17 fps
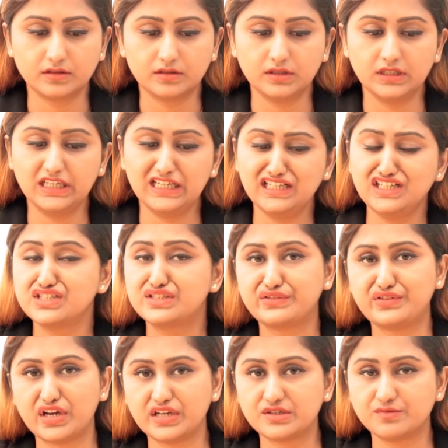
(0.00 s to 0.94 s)

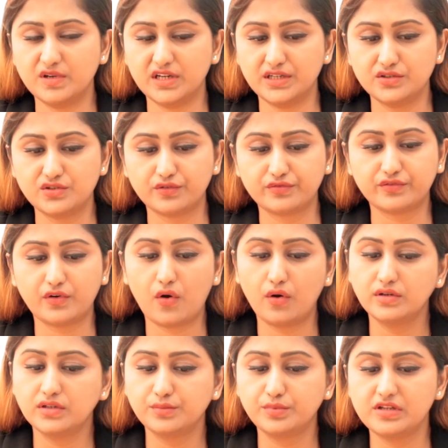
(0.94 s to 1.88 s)
Latest judgment of
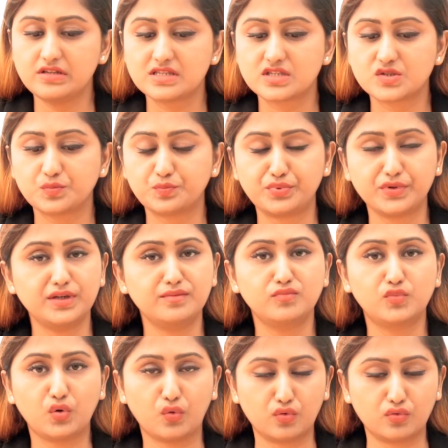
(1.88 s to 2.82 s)
Honorable
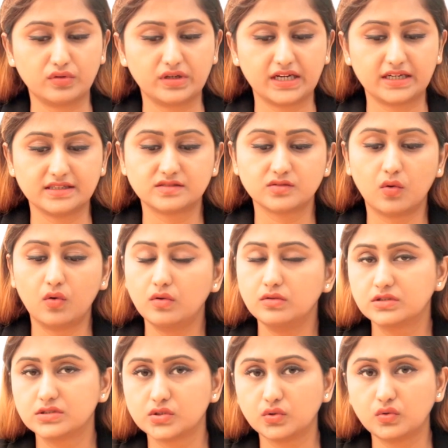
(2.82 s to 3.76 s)
Supreme Court has
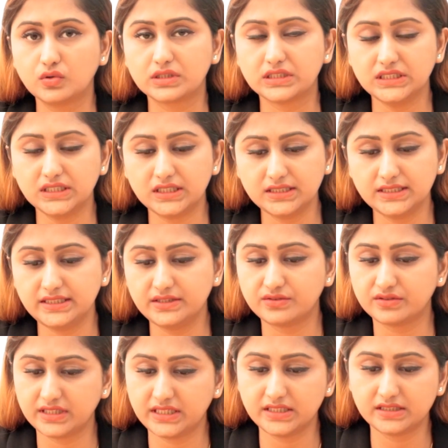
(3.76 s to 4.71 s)
also clearly
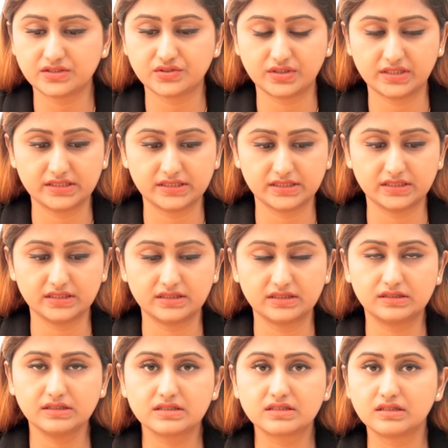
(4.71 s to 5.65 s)

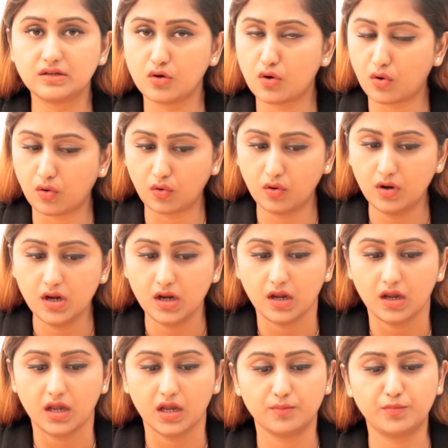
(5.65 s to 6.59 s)
reiterated this law
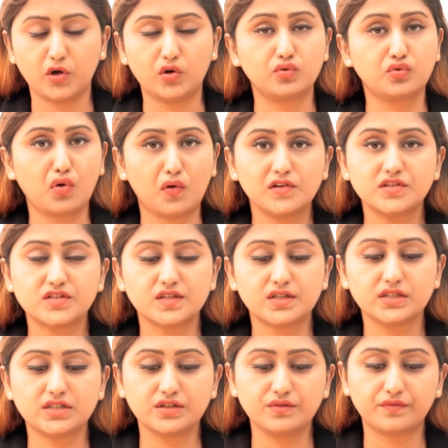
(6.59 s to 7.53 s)
about
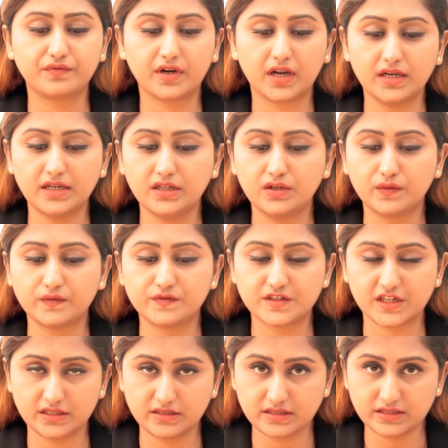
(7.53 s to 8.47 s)
consecutive running of
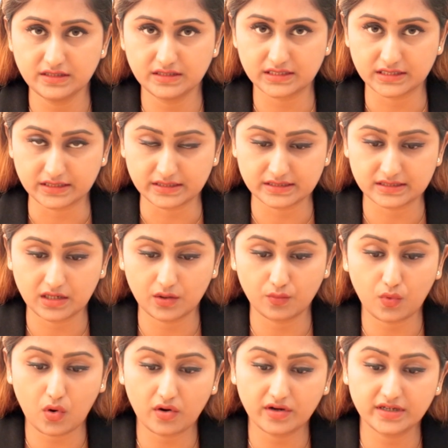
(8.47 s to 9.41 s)
sentences
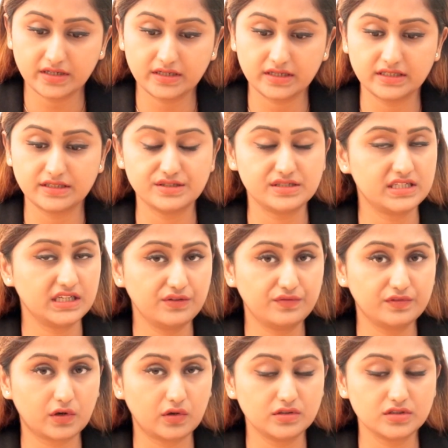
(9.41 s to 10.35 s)
awarded in
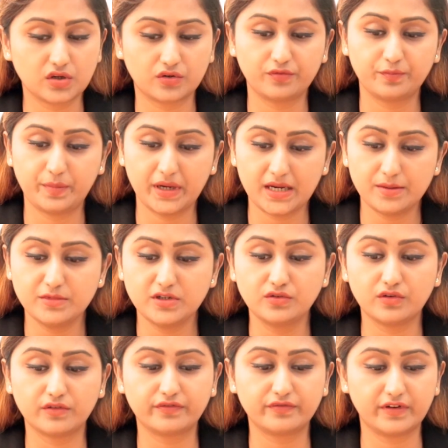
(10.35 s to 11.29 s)
default of
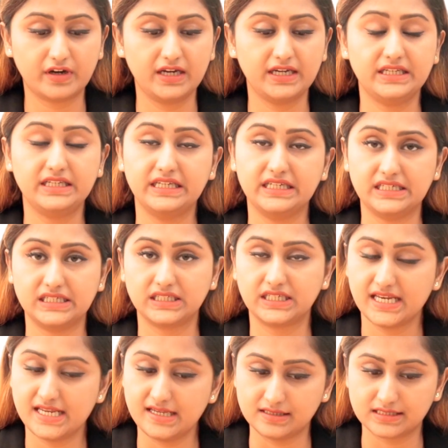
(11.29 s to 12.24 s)
payment of fine in a
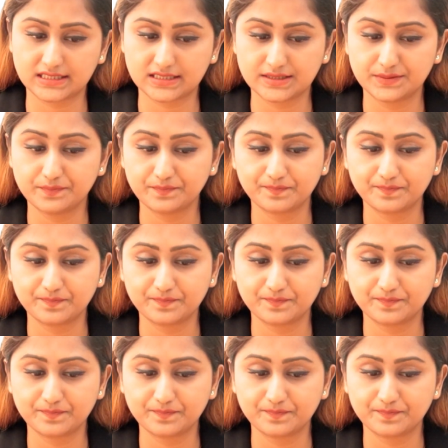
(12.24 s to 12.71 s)
case.